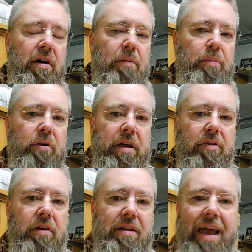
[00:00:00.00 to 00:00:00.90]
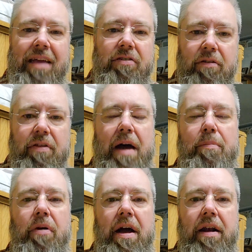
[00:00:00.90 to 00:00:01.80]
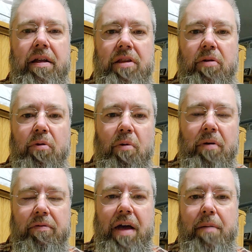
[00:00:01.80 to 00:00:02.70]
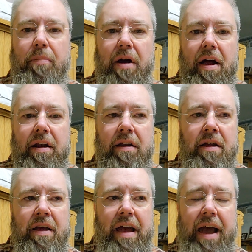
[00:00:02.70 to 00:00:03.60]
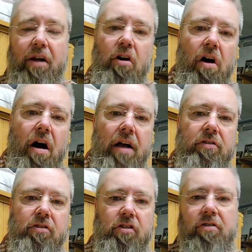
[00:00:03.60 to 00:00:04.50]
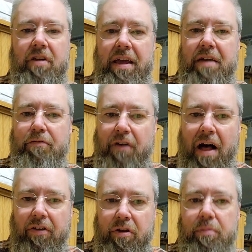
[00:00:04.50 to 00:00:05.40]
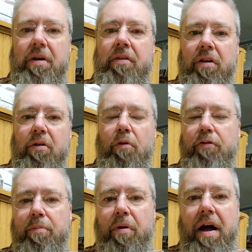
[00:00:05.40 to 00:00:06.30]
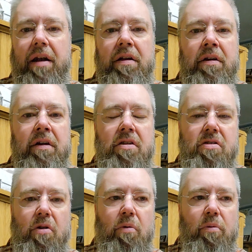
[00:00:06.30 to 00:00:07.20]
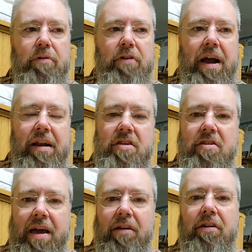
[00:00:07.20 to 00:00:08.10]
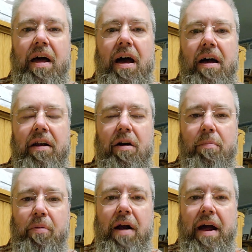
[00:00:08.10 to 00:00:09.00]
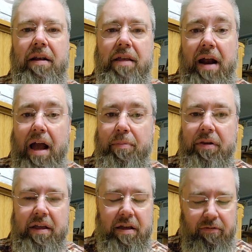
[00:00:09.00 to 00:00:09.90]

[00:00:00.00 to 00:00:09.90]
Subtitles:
putting the taste of that bread and the aroma of that bread at cost just to get volume in the loaf of bread. So we've kind of settled on a bread that I believe